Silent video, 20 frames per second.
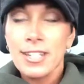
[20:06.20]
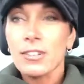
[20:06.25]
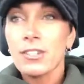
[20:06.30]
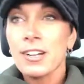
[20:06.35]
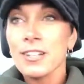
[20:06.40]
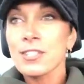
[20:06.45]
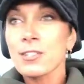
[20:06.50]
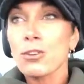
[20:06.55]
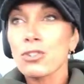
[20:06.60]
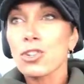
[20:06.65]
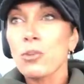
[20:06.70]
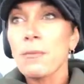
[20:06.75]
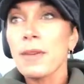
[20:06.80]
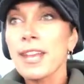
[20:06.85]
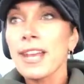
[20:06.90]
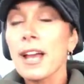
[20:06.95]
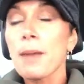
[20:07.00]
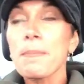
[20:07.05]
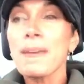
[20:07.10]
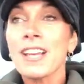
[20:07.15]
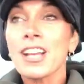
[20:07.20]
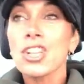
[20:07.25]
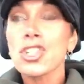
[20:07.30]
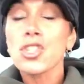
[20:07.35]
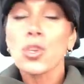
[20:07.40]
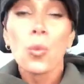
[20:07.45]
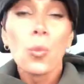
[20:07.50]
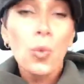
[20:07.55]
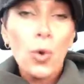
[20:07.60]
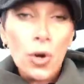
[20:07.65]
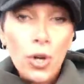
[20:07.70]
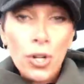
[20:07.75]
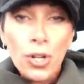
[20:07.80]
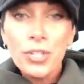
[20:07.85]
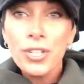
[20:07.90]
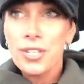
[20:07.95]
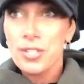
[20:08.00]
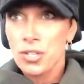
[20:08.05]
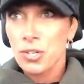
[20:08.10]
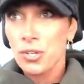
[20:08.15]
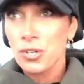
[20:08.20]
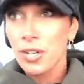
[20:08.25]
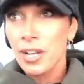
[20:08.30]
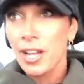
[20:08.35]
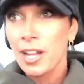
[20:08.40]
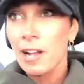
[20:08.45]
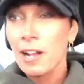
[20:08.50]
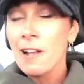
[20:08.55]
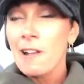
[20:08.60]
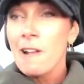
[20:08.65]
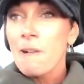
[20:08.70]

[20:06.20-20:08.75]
dinner on social media, because the world is hurting.